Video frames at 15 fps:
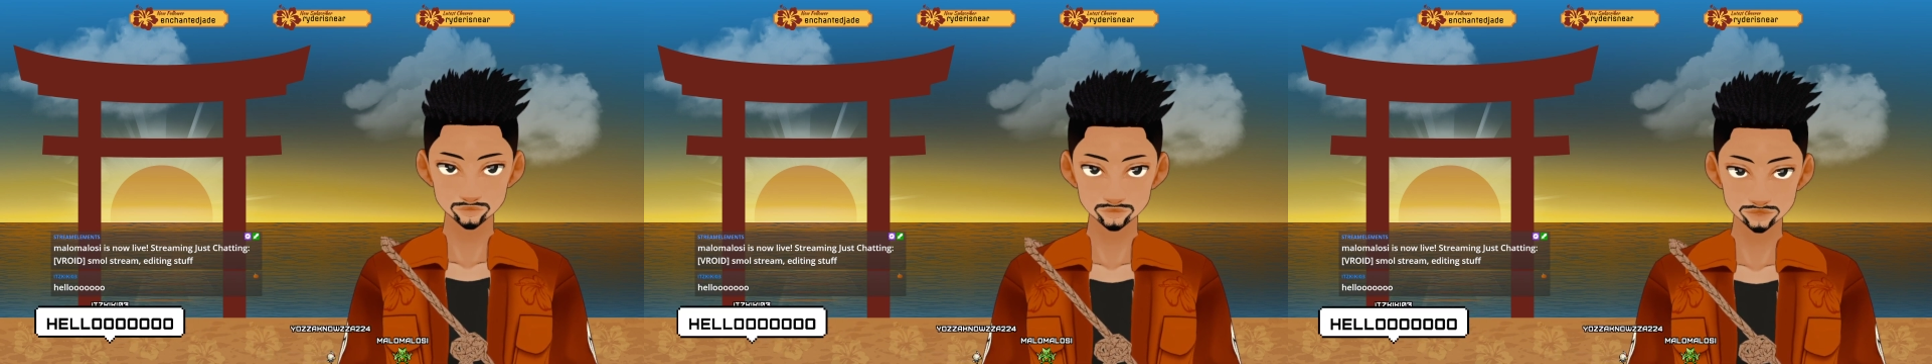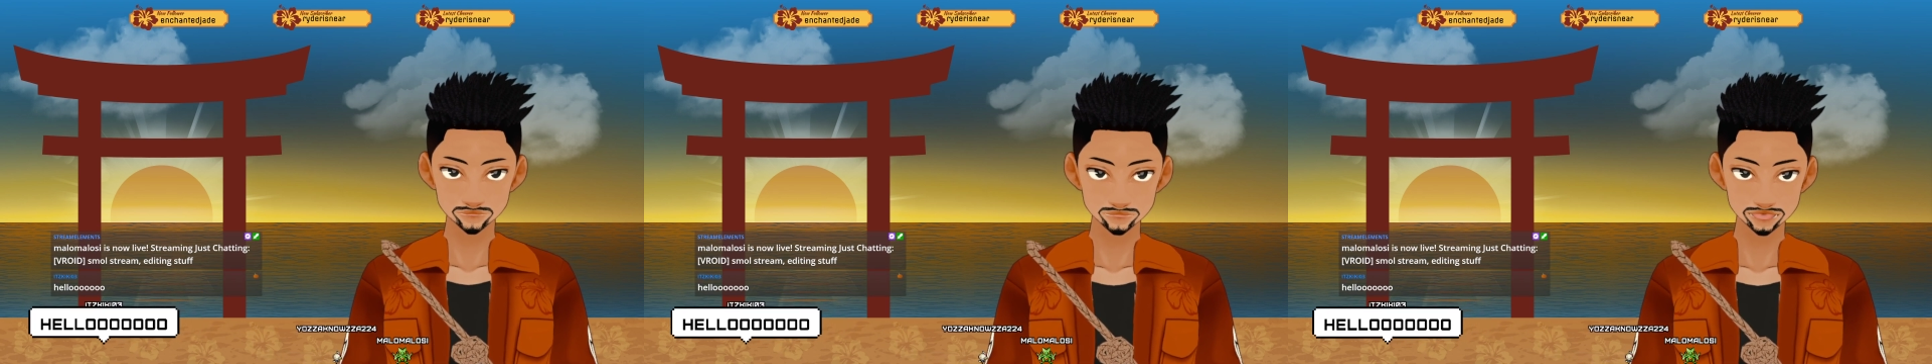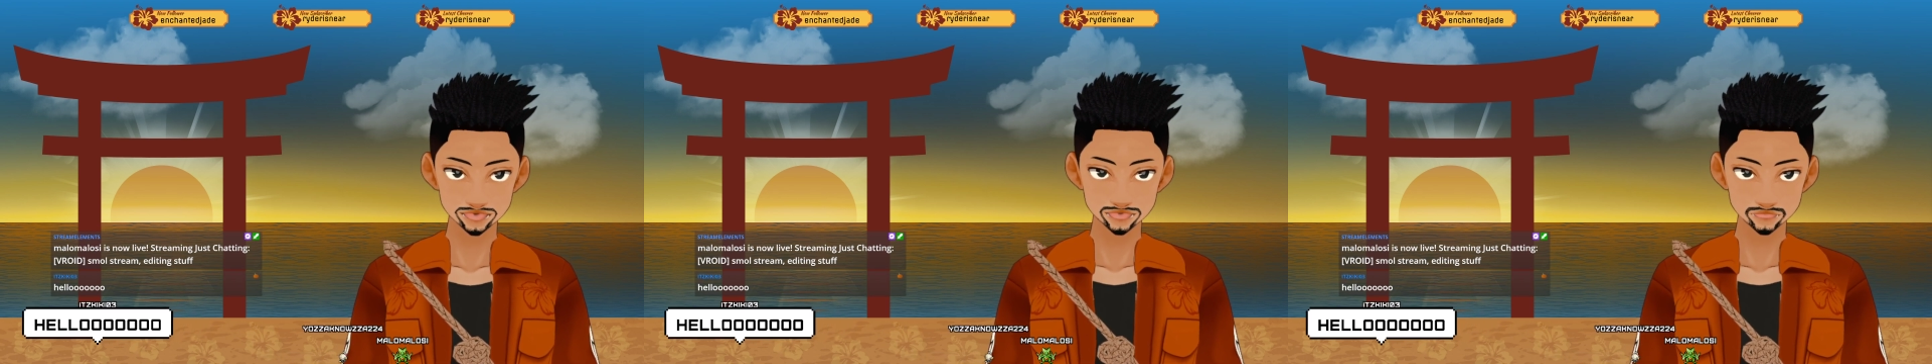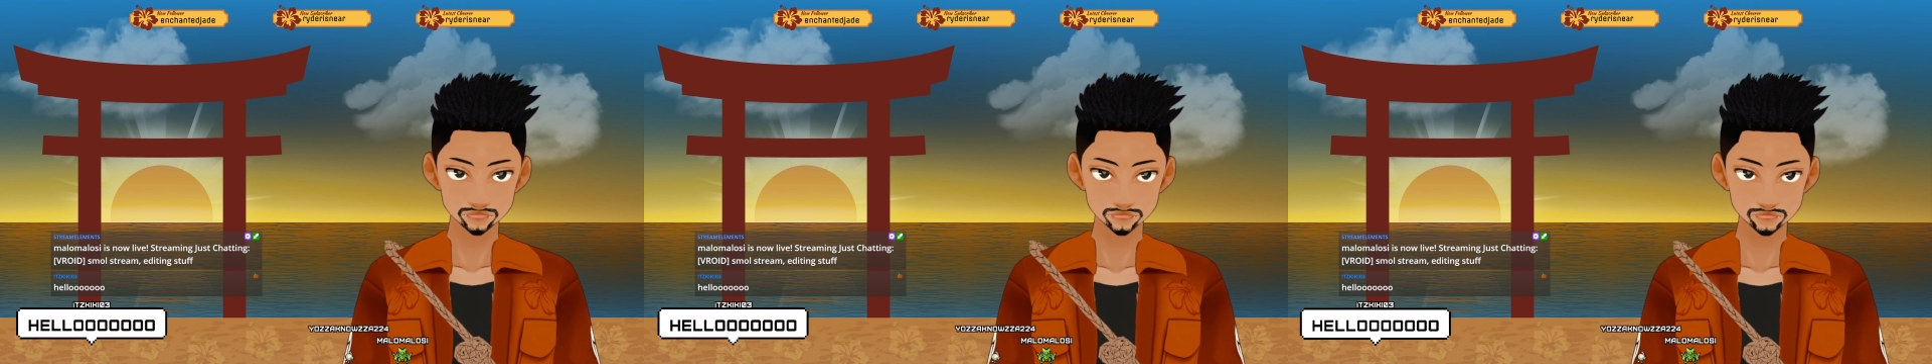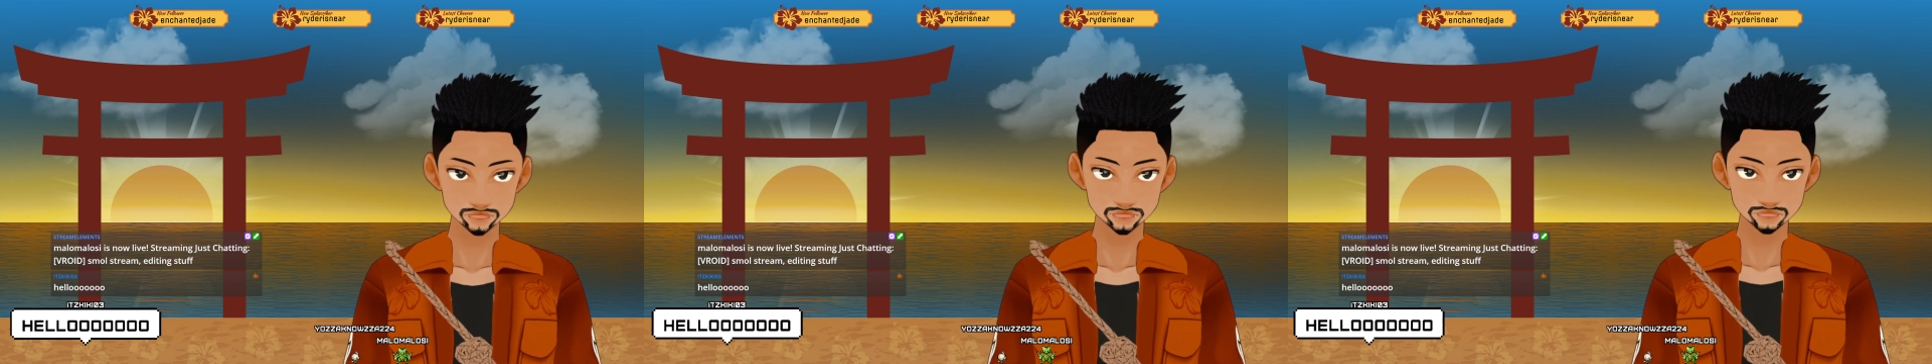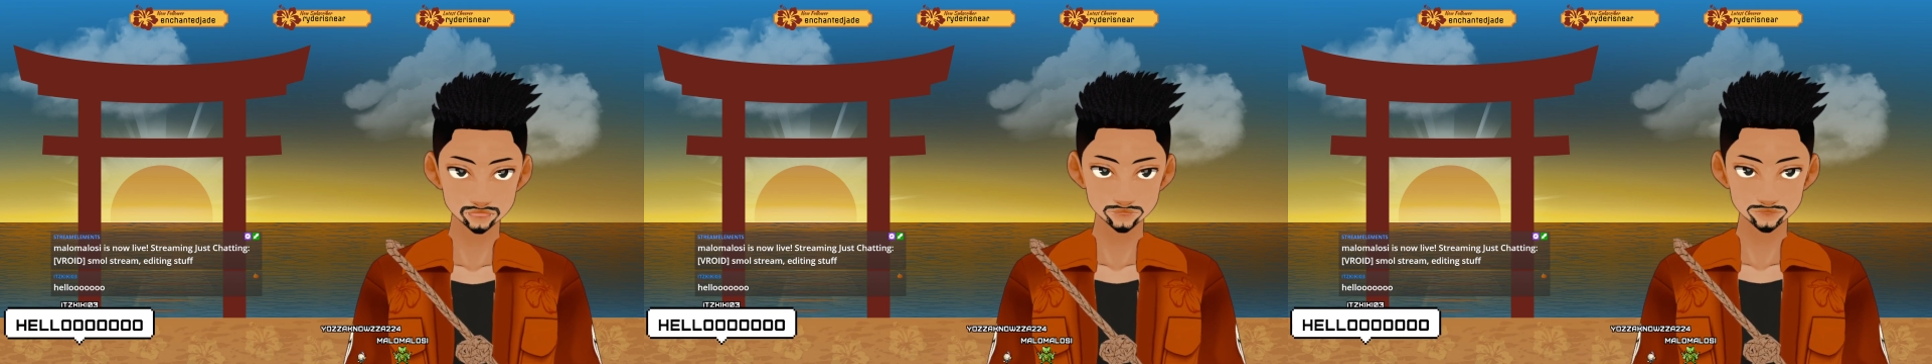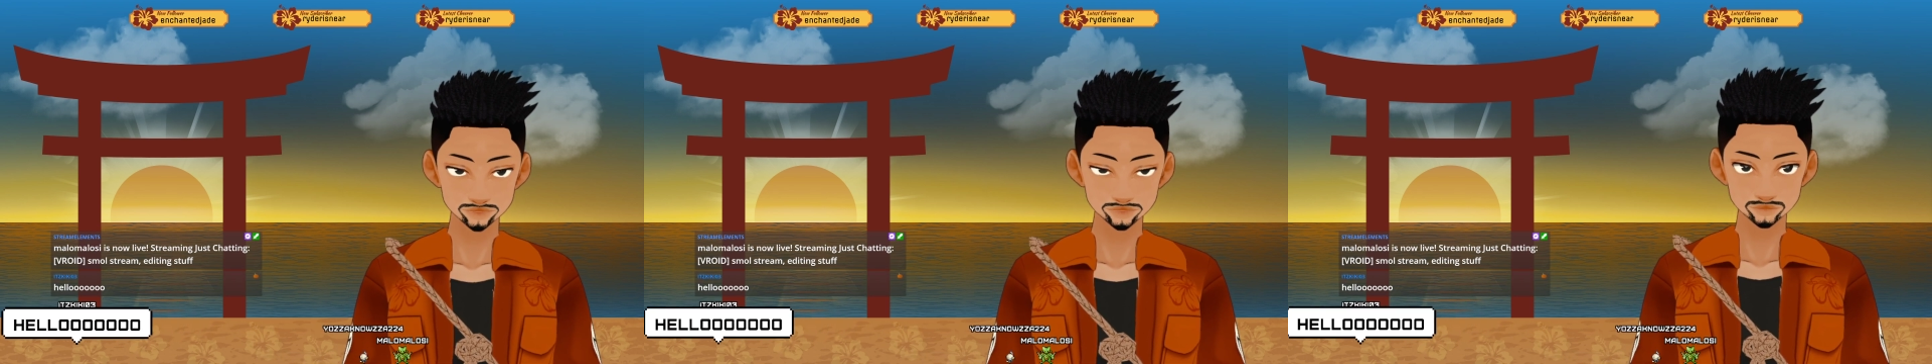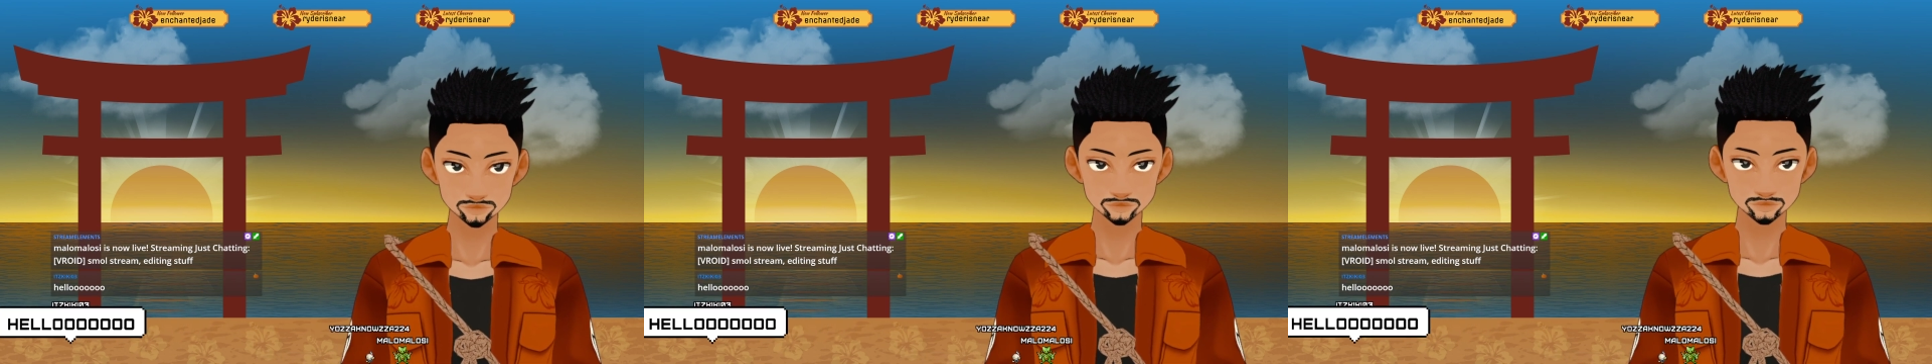Hello.
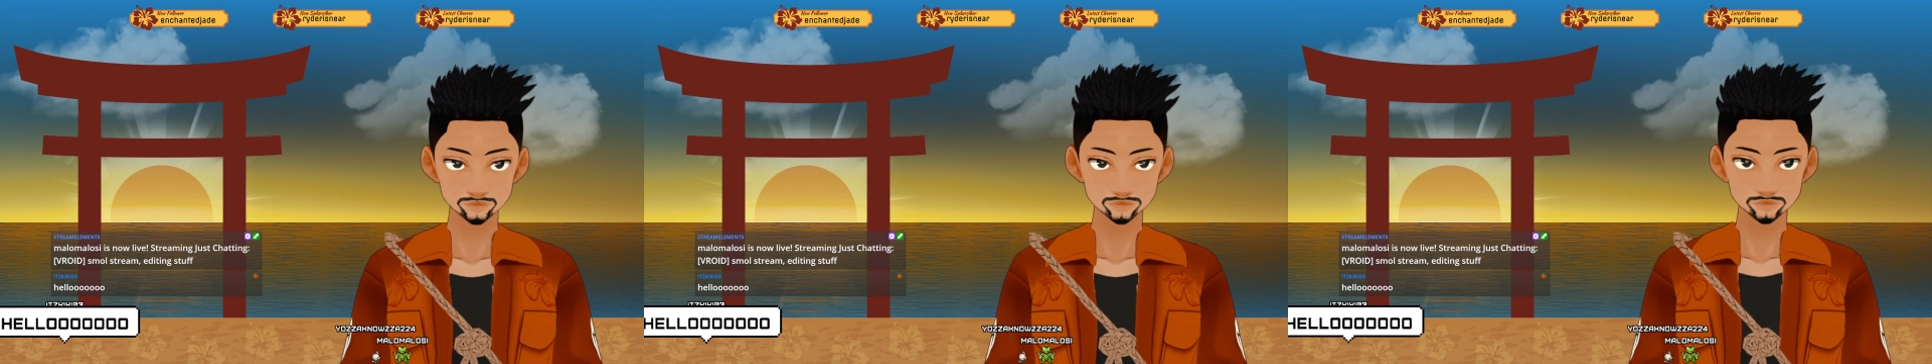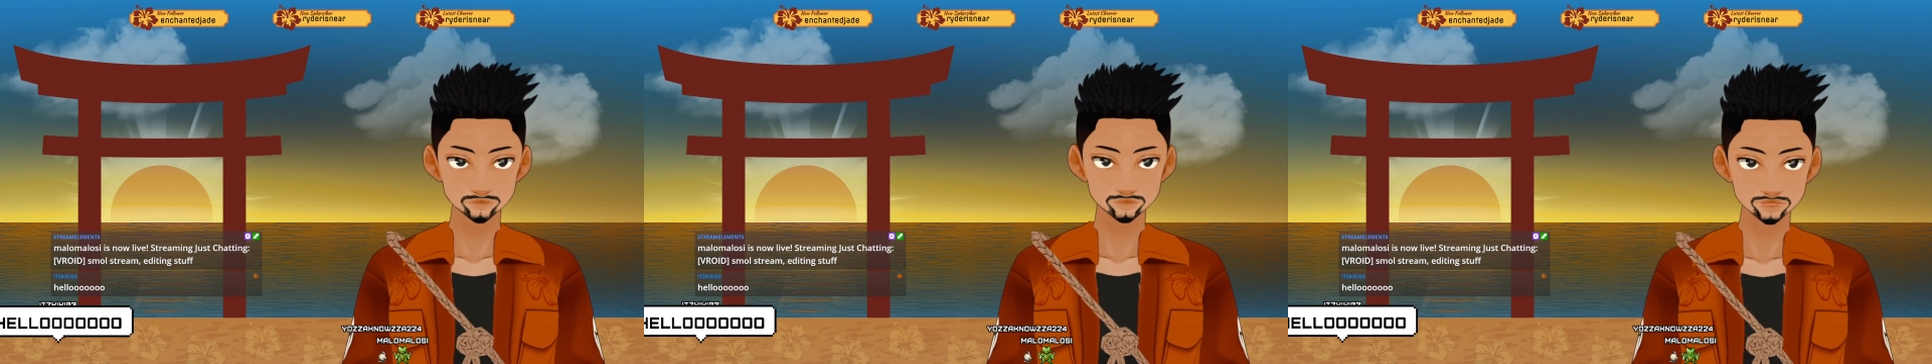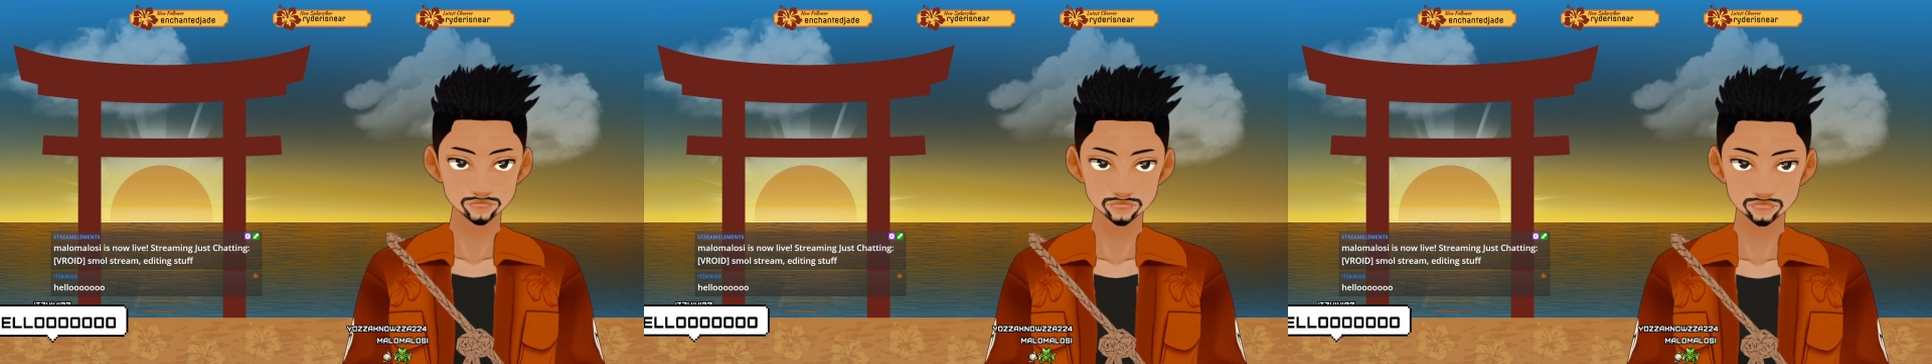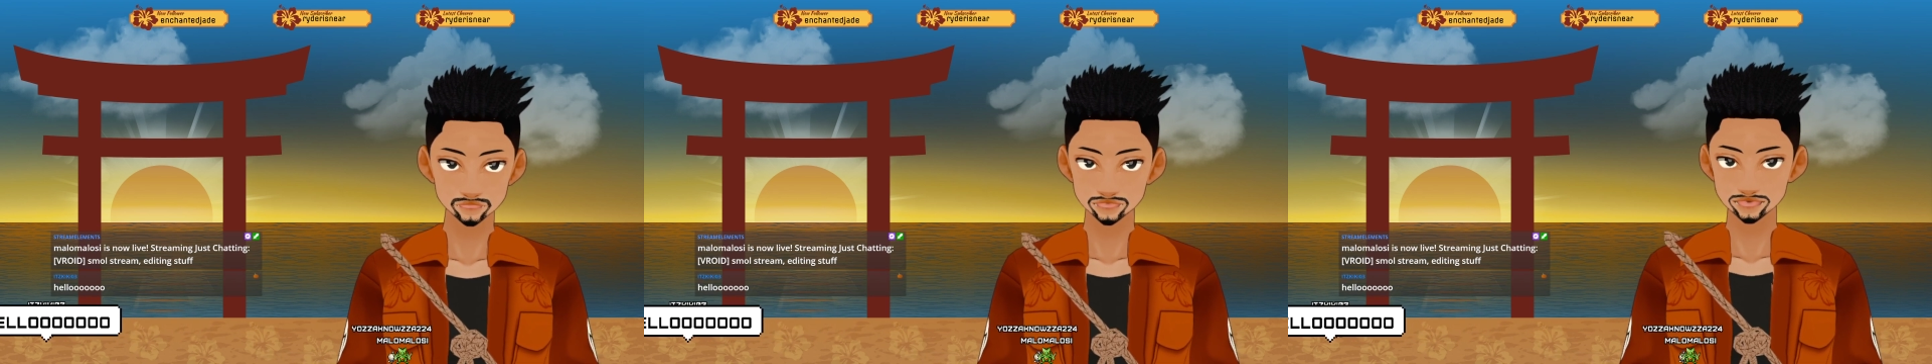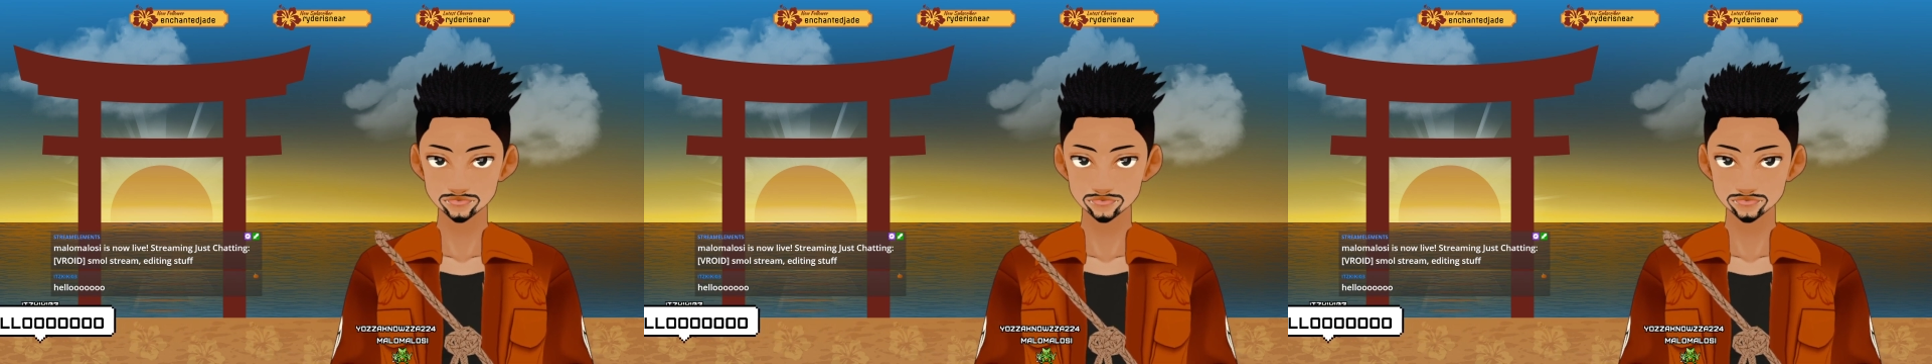Yo,